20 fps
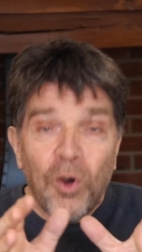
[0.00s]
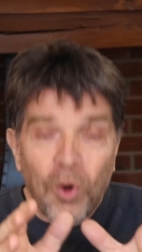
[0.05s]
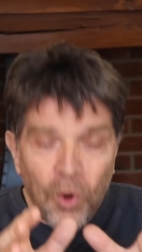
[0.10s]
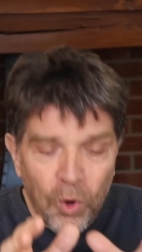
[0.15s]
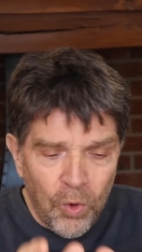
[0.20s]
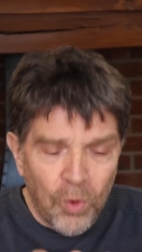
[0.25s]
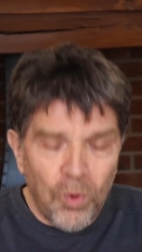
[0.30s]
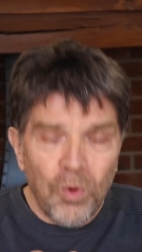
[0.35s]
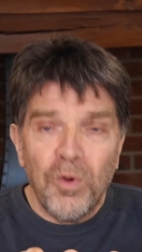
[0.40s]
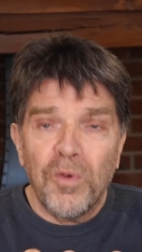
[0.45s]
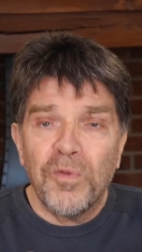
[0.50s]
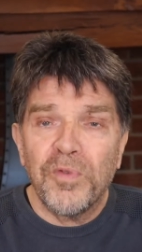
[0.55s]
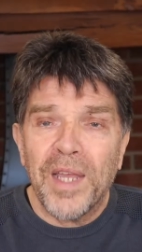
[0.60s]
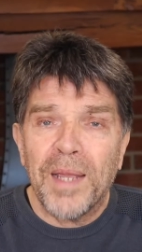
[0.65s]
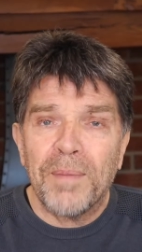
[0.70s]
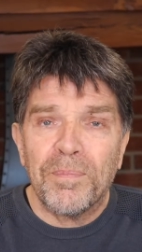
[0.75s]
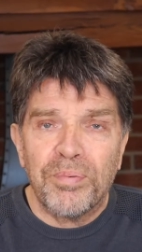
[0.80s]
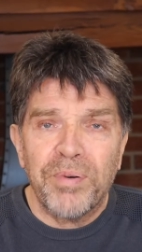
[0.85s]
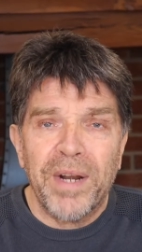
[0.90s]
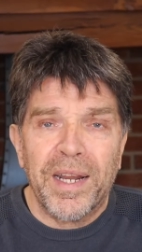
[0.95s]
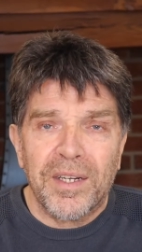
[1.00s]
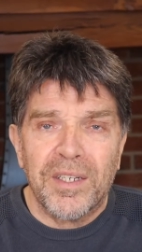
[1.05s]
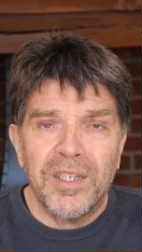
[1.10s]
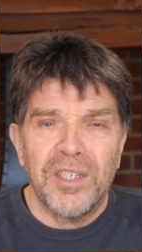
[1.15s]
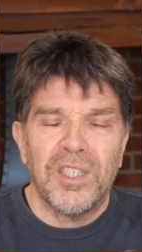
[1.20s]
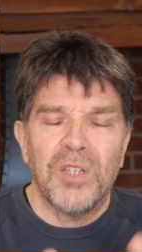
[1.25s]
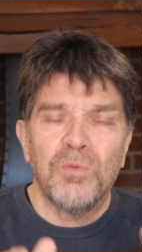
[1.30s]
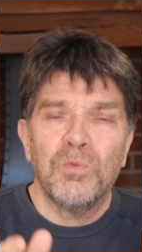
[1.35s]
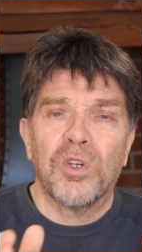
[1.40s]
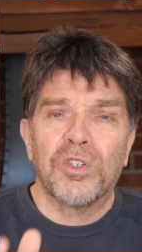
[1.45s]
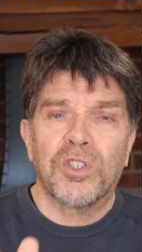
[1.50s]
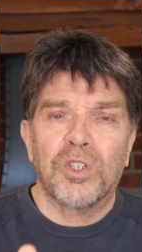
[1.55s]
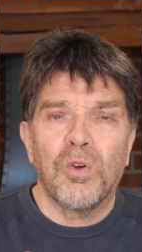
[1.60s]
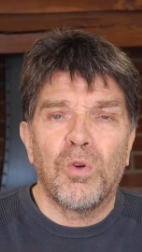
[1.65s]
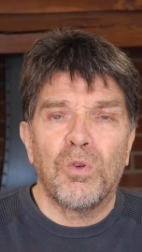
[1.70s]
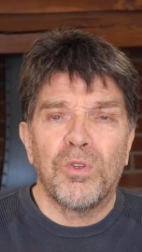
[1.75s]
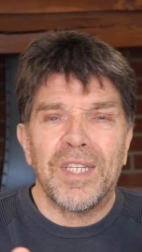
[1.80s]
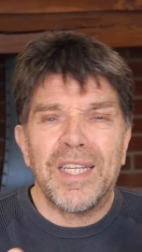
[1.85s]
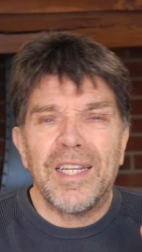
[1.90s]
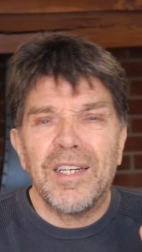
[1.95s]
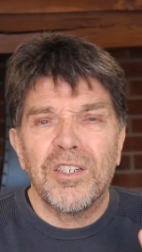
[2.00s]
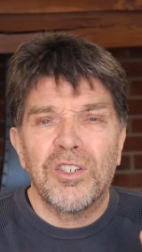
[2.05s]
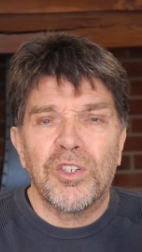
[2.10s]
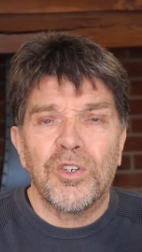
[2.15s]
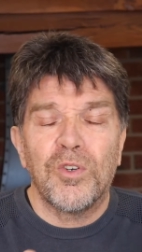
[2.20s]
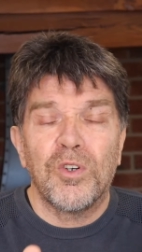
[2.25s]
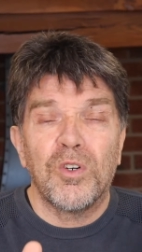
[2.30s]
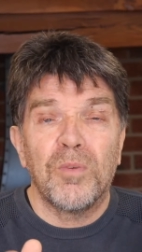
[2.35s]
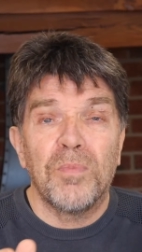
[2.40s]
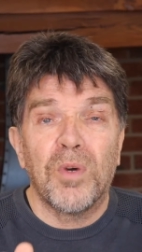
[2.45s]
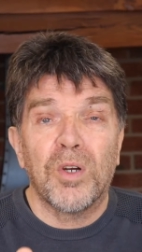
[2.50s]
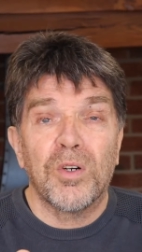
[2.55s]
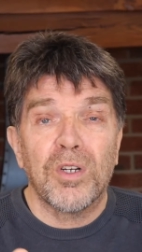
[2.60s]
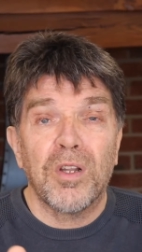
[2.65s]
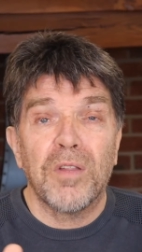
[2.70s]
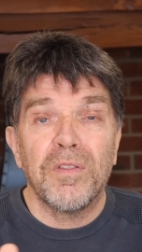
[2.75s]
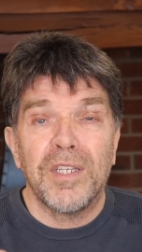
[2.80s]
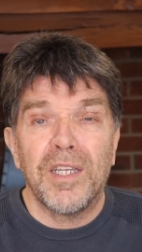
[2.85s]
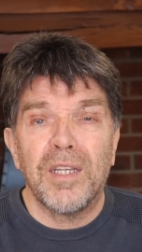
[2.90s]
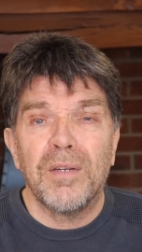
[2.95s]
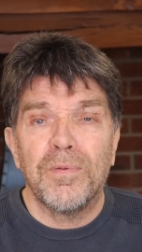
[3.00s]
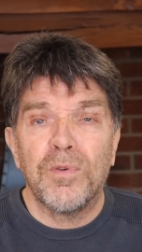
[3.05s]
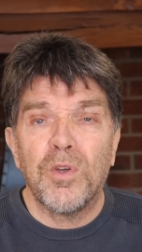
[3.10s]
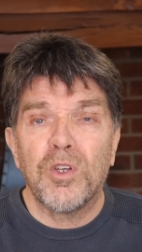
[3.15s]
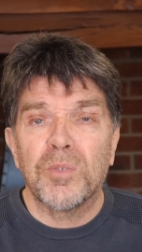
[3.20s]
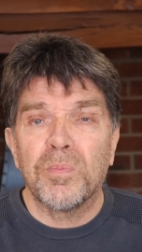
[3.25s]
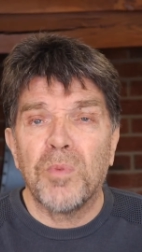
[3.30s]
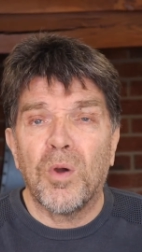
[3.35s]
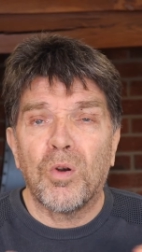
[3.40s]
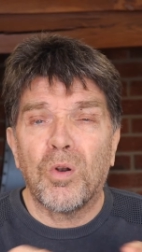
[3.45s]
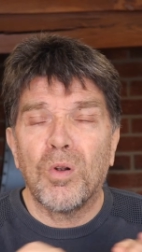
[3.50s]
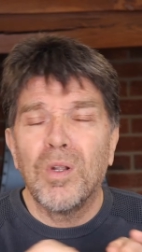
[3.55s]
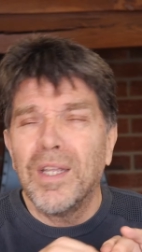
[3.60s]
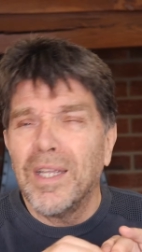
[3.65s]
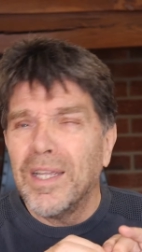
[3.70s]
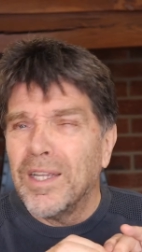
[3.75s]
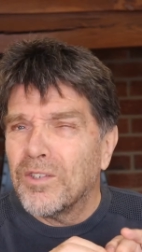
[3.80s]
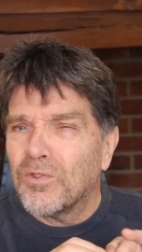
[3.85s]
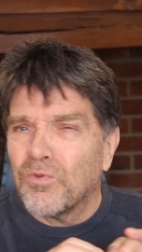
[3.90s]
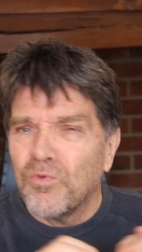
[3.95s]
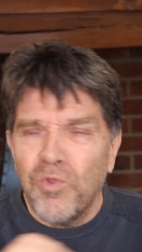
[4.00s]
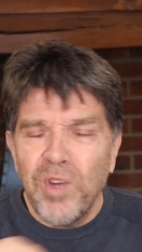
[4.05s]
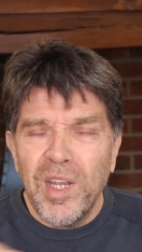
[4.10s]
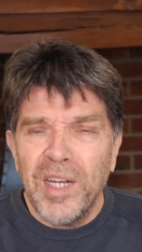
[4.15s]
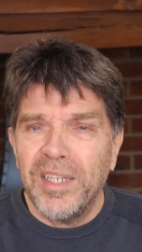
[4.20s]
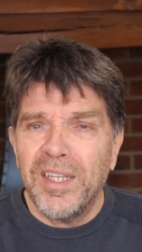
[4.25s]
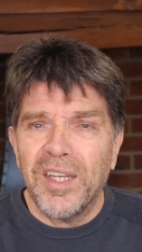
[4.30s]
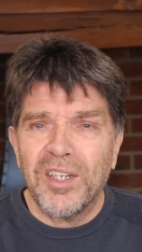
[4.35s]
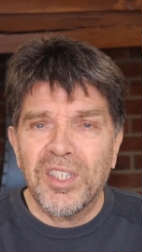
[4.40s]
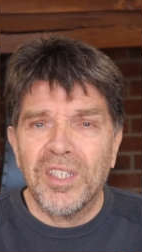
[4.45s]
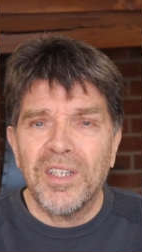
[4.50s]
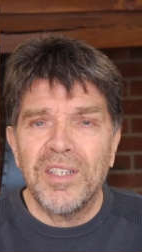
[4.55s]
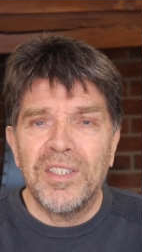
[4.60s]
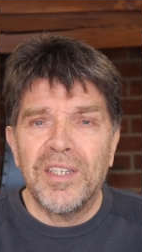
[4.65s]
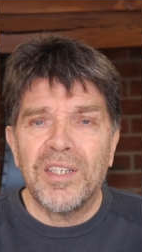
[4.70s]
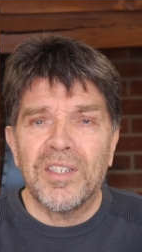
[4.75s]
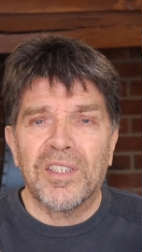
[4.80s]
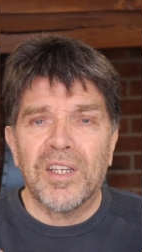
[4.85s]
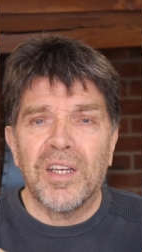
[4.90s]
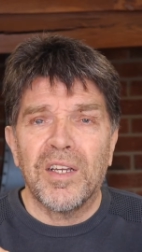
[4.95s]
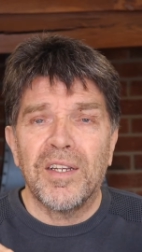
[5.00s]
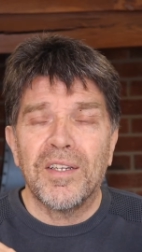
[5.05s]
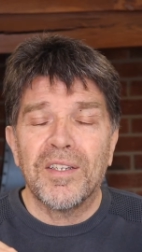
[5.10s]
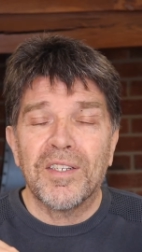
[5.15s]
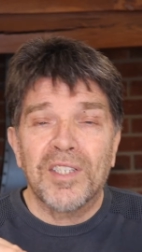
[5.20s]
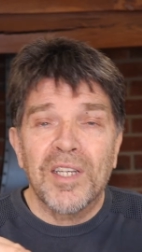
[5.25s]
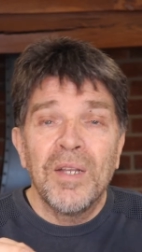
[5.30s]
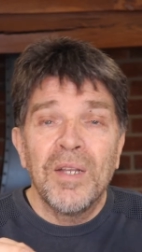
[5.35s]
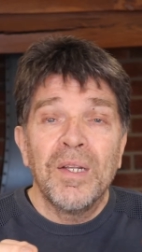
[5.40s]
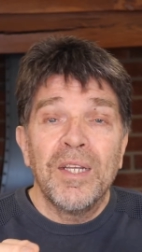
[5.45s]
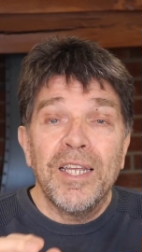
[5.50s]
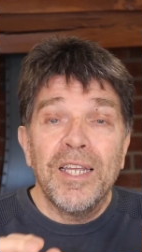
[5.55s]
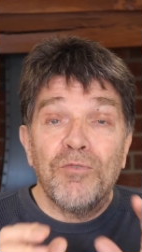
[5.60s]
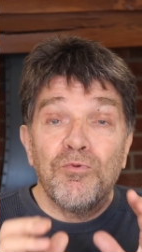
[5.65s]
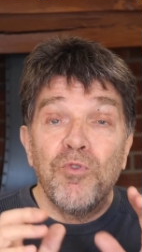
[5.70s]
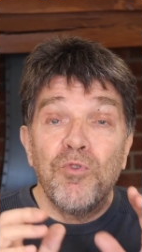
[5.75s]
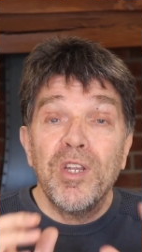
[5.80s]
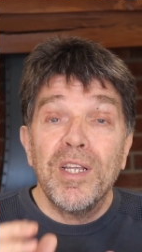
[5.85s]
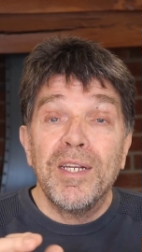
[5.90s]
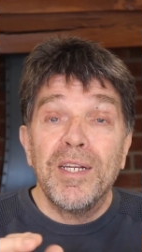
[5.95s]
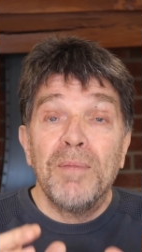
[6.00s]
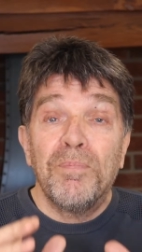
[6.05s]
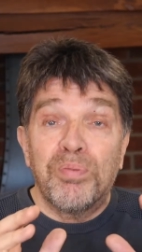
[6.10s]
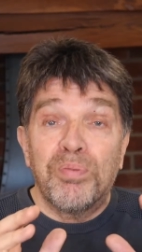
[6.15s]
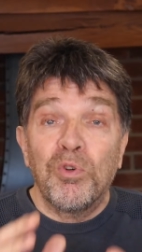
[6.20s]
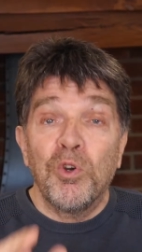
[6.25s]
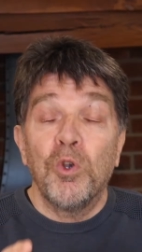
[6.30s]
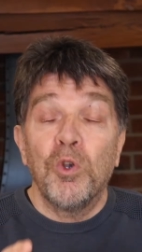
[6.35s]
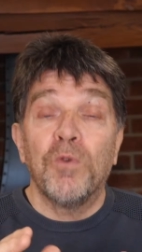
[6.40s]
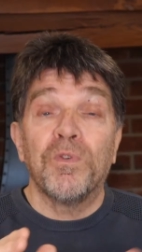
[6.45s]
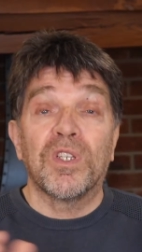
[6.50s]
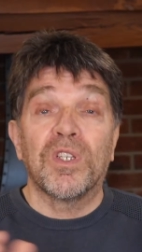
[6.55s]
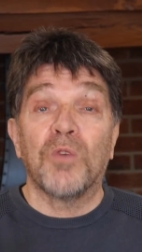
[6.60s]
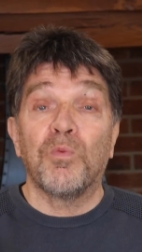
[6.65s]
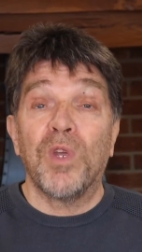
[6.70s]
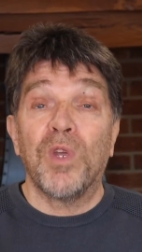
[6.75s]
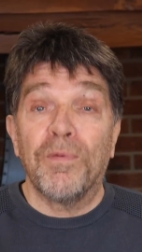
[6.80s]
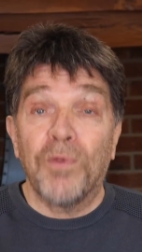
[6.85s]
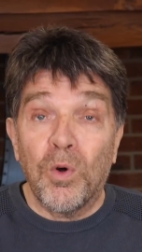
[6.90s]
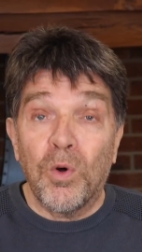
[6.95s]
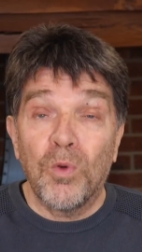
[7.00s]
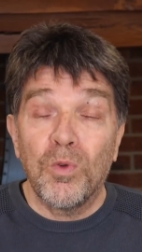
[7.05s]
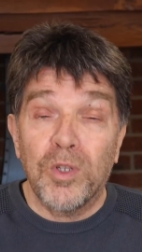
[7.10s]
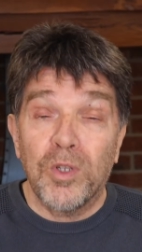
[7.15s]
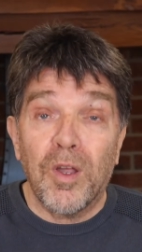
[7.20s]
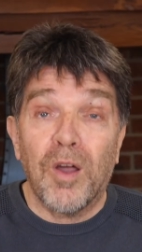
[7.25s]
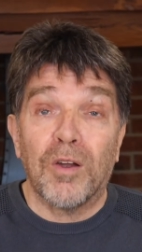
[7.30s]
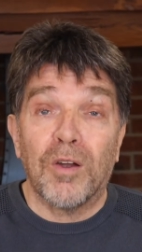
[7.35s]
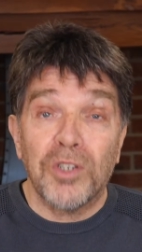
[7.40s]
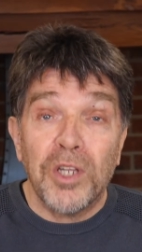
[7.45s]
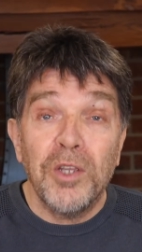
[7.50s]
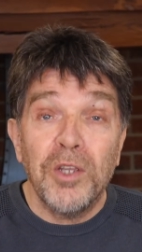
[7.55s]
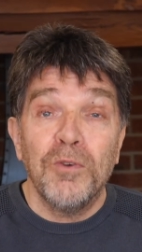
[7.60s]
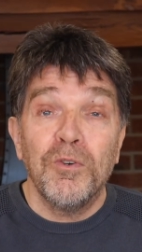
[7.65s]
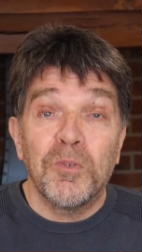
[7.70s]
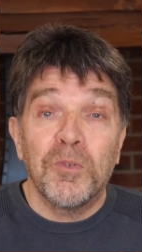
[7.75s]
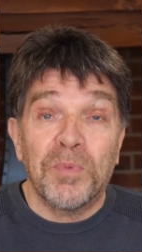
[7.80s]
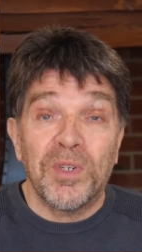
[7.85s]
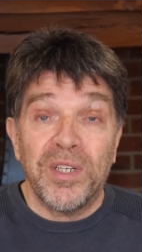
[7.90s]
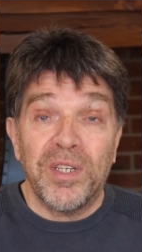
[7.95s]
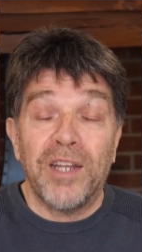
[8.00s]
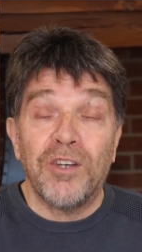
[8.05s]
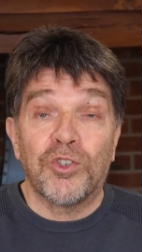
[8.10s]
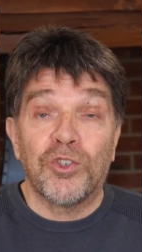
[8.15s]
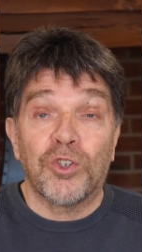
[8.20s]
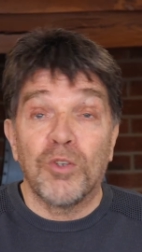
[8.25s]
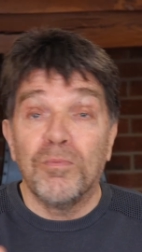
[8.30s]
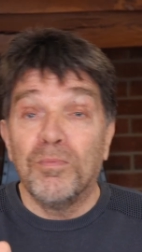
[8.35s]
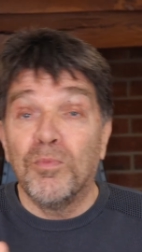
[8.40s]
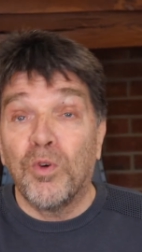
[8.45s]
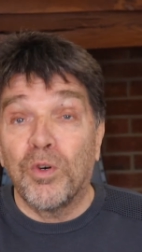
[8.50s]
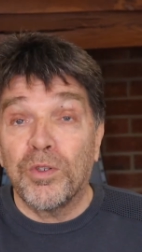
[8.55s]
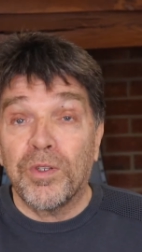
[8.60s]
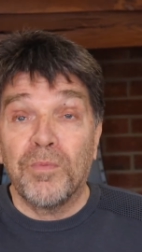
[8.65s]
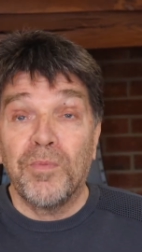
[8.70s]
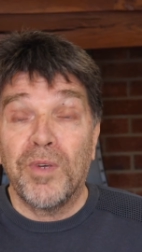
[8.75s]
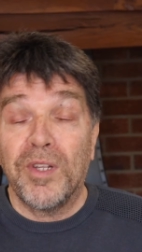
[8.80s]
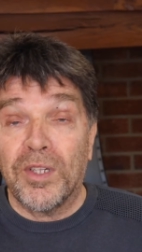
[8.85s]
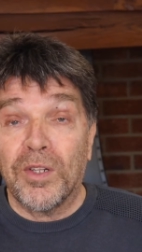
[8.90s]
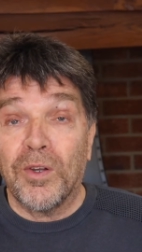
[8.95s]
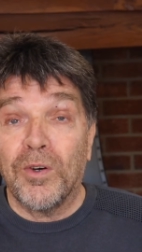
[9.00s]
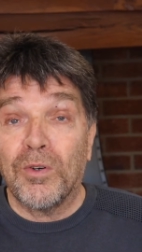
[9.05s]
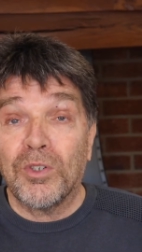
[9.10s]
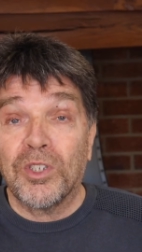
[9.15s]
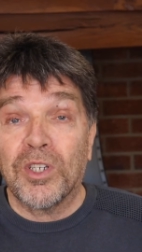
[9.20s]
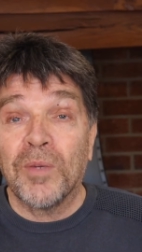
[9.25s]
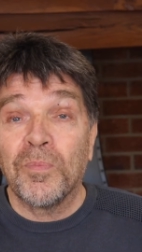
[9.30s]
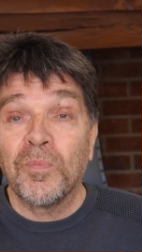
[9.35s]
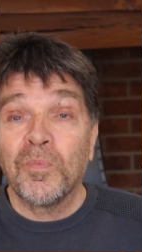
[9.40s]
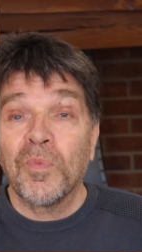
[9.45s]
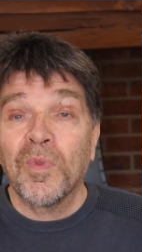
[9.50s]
all of that practice in what's called the internal model and the inverse model. It's really exciting science. It really proves that we've all got huge potential, more than we thought.